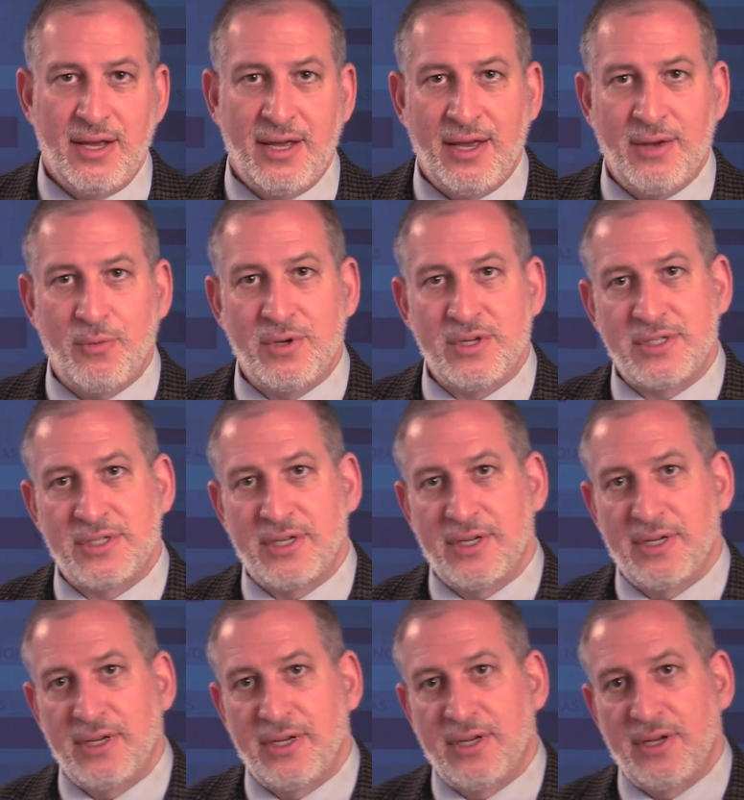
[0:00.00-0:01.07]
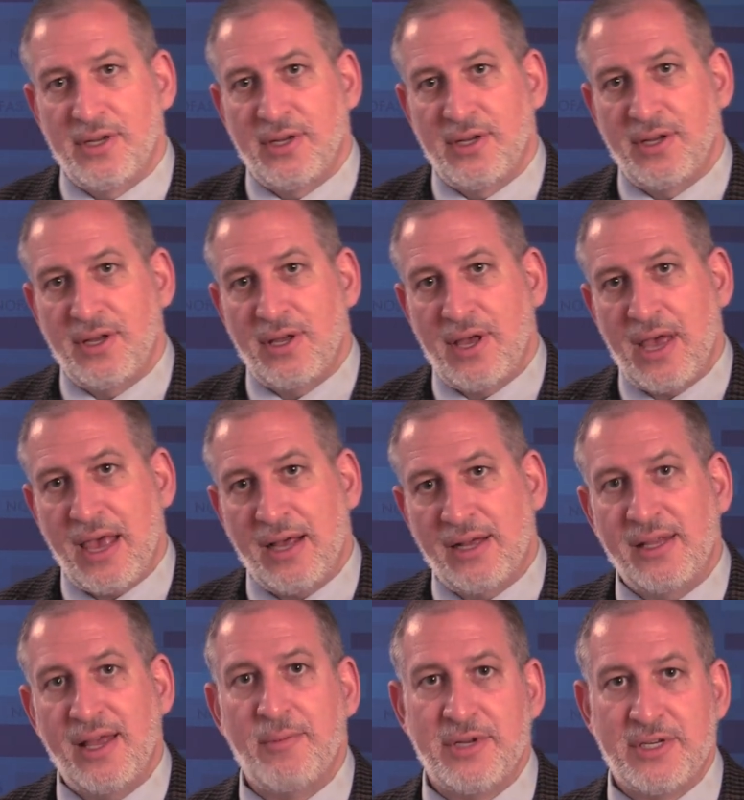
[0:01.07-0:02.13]
It was a
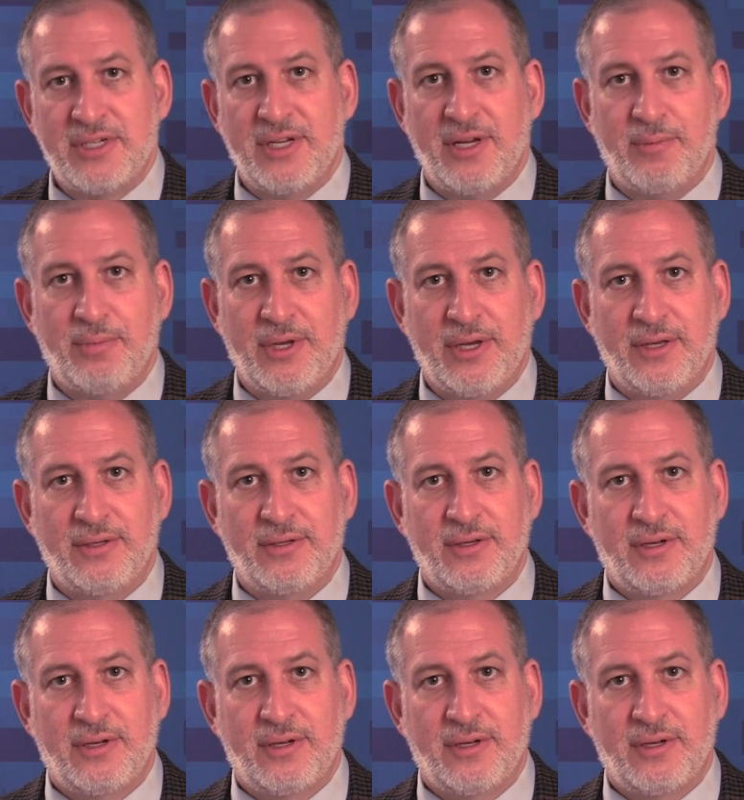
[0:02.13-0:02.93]
clemency appeal,